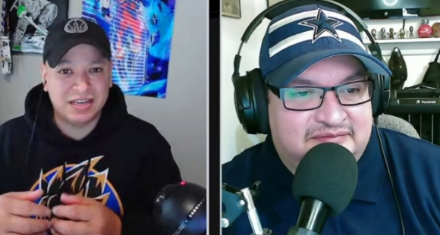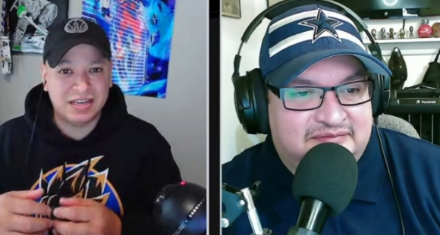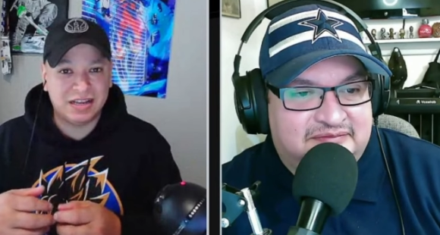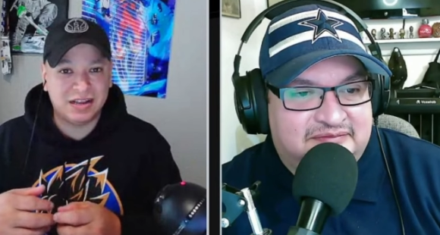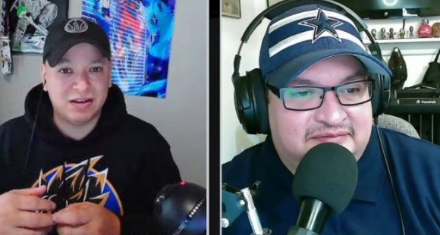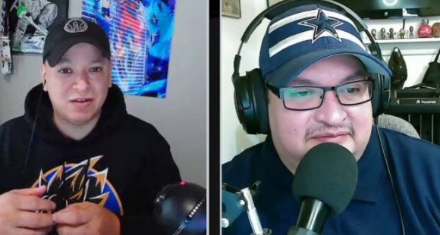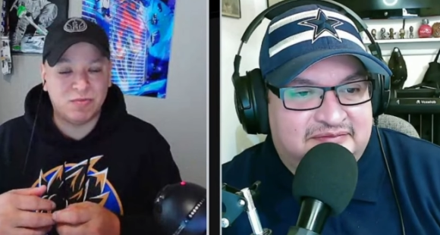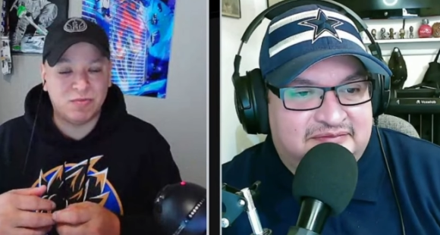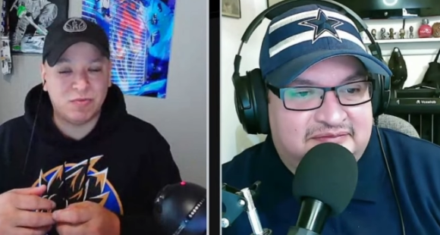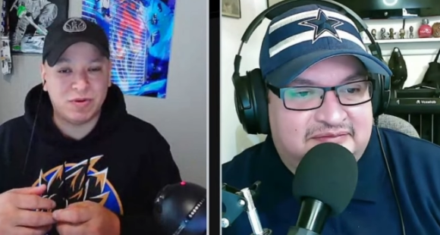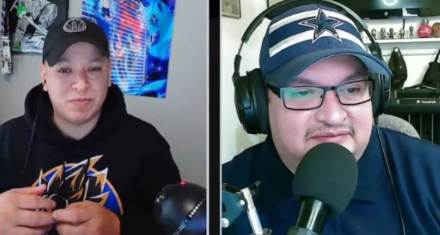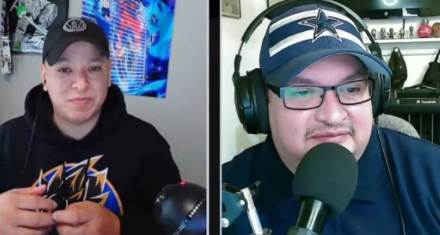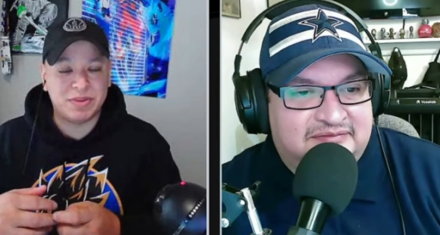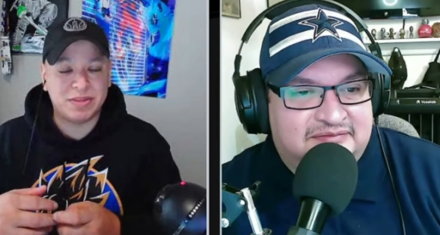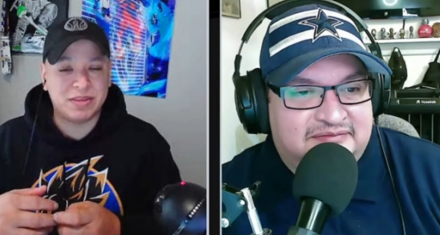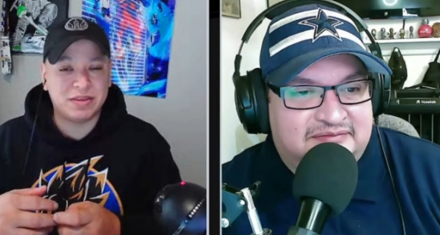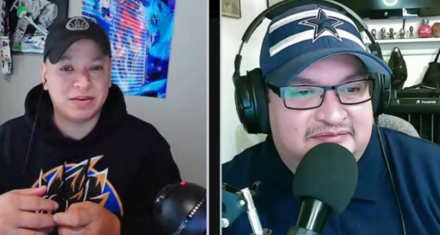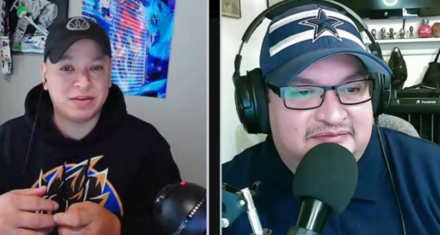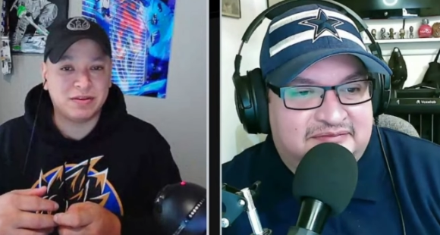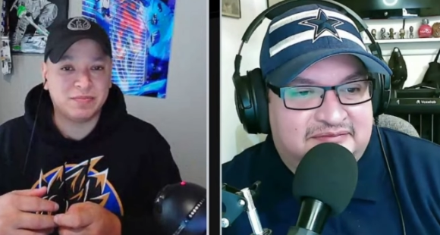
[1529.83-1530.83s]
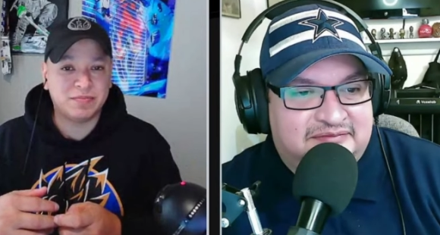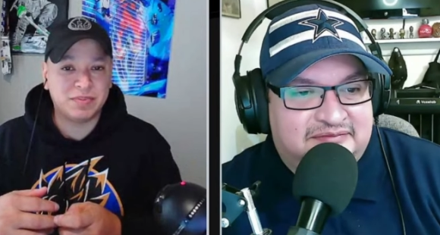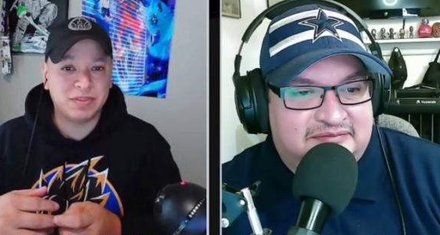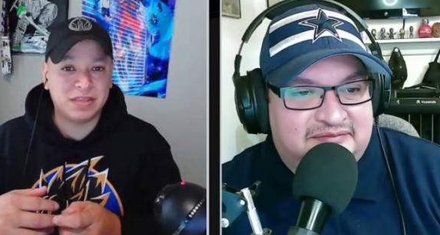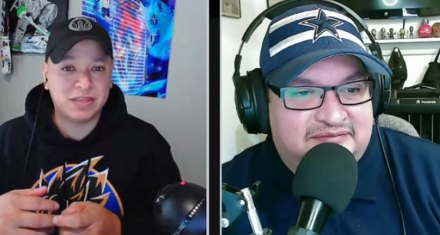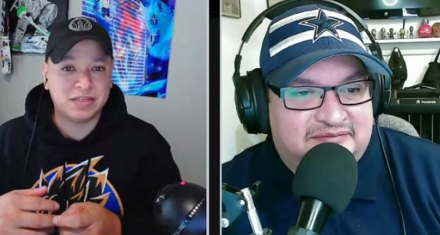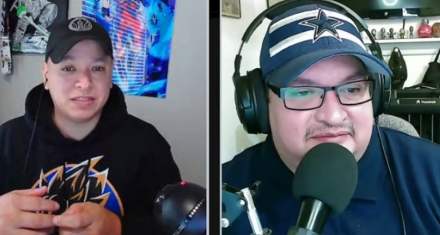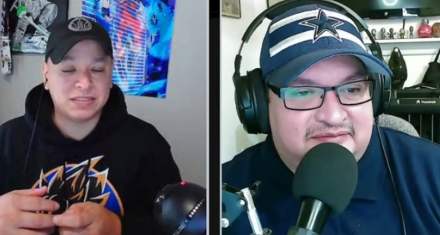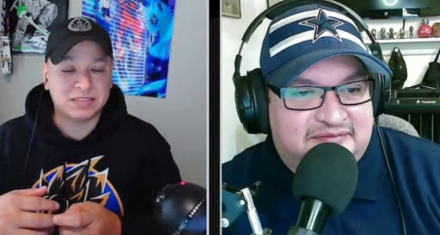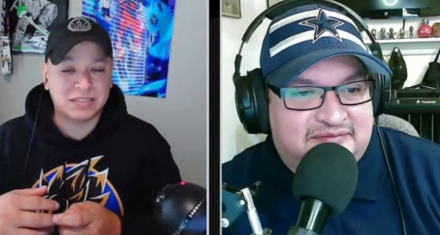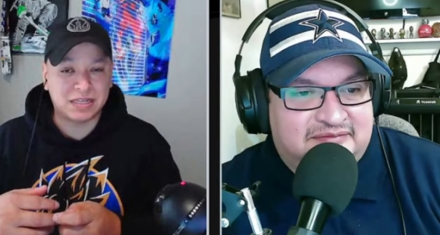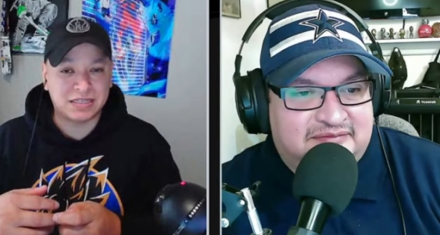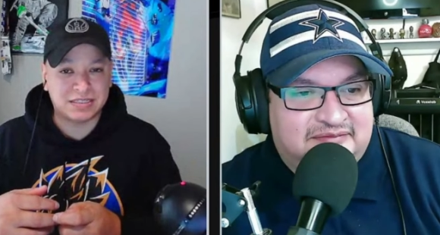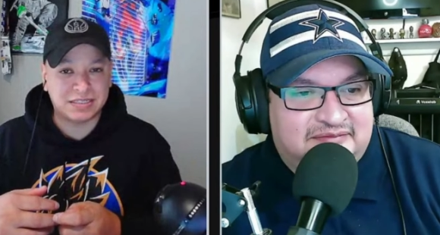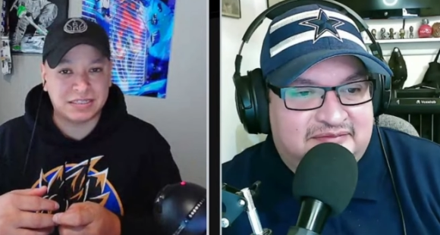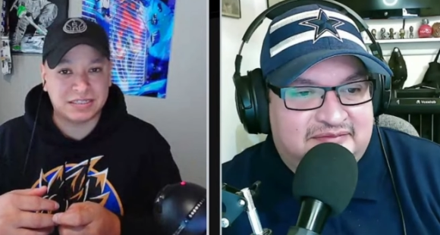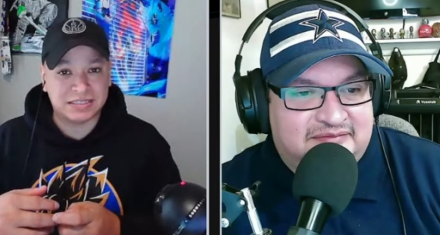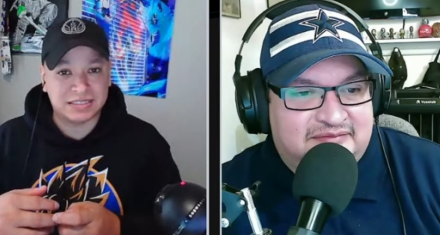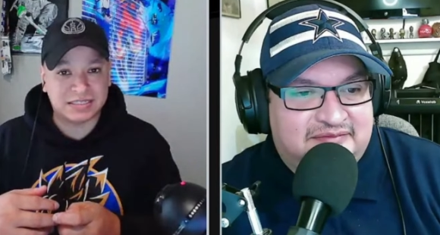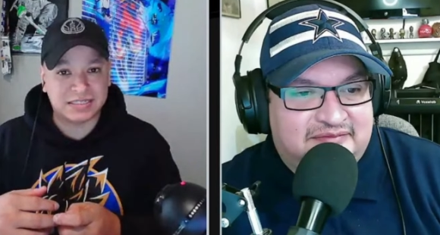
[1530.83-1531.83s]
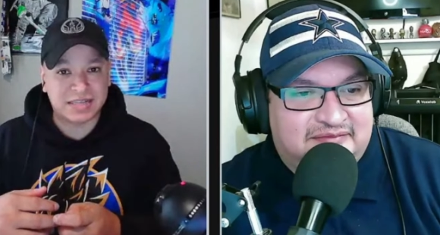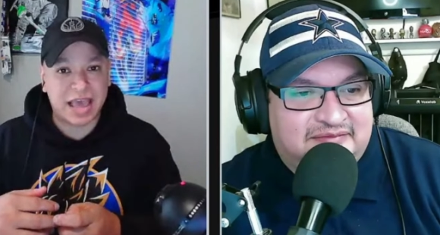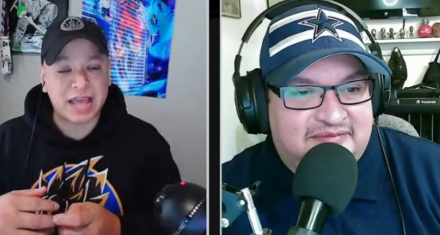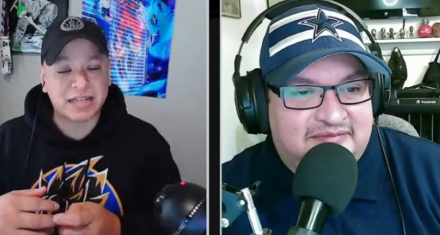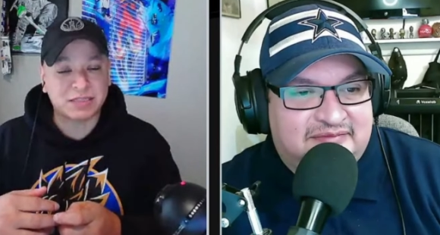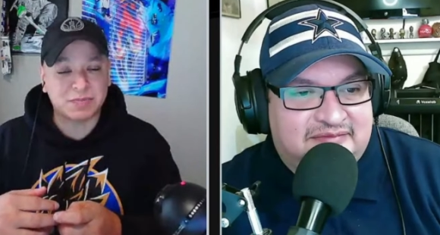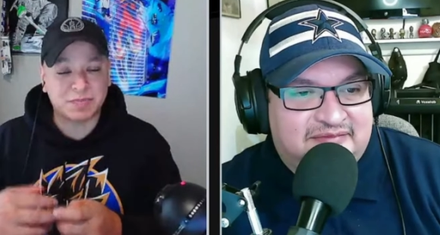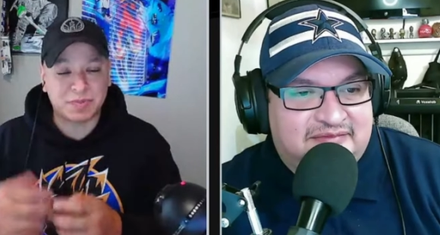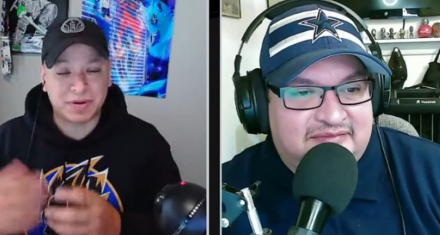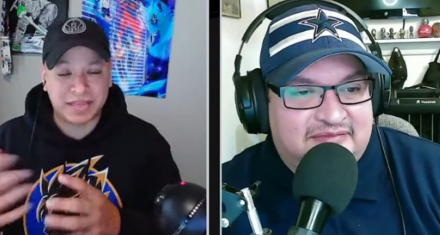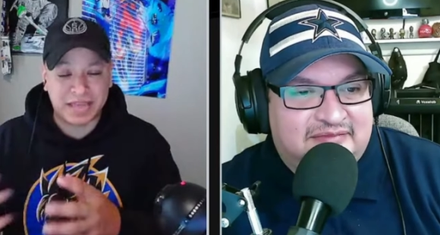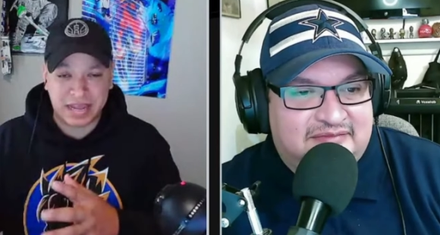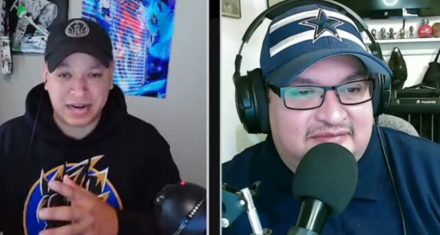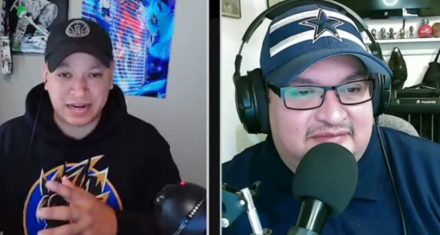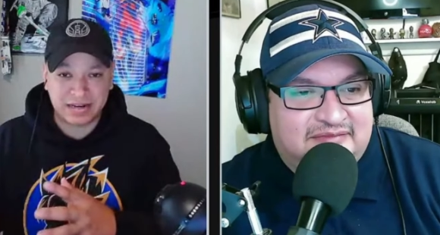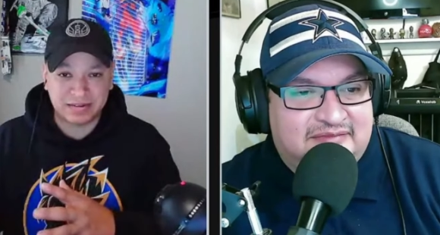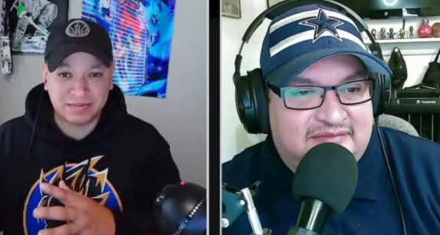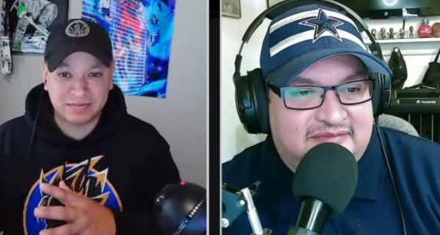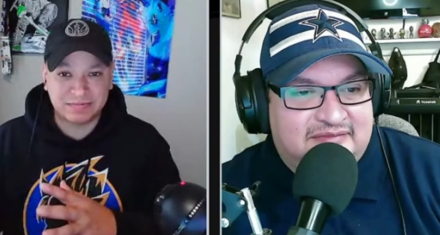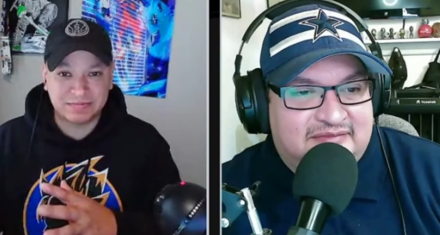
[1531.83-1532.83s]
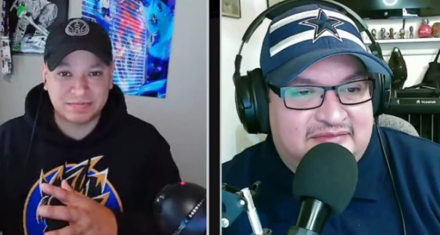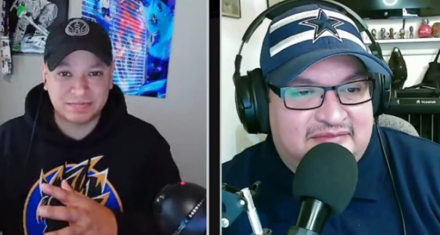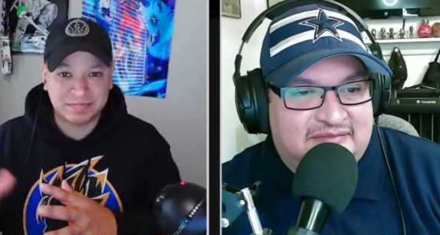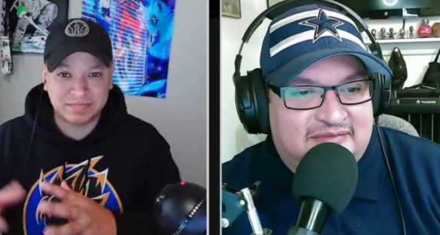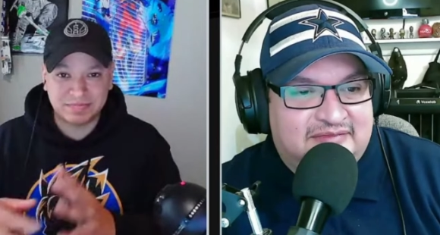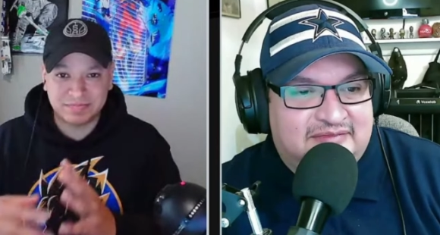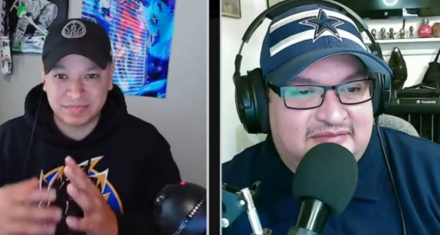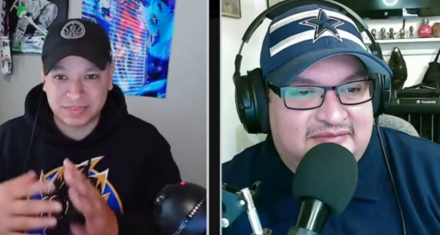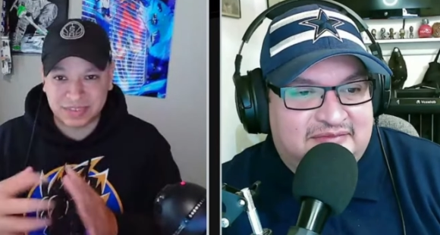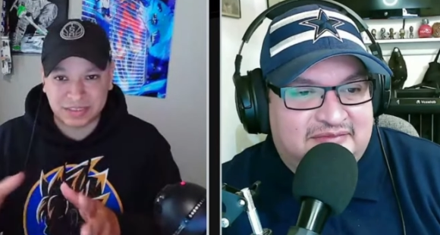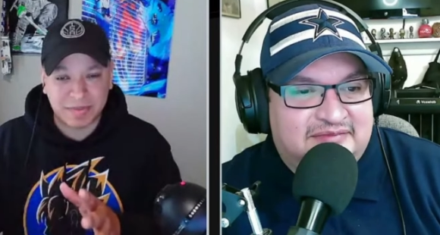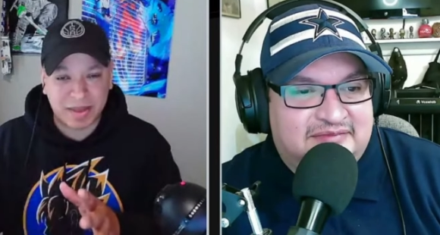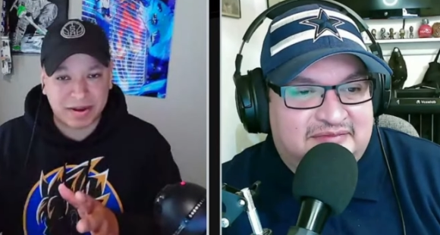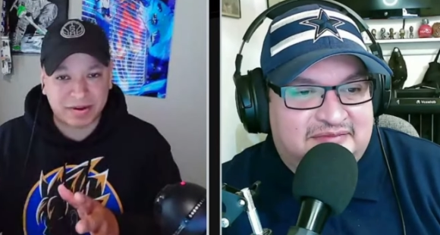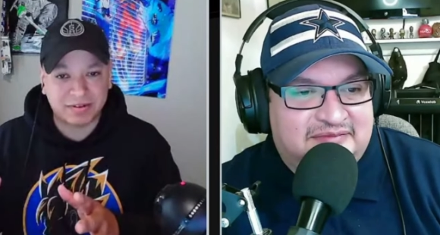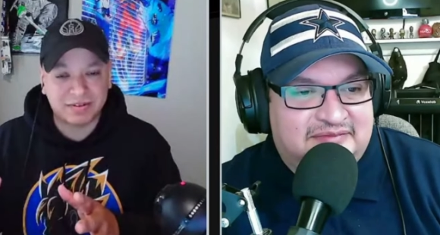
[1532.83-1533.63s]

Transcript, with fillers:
Speaker 1: uh, Wimby in, in stats. But again, doesn't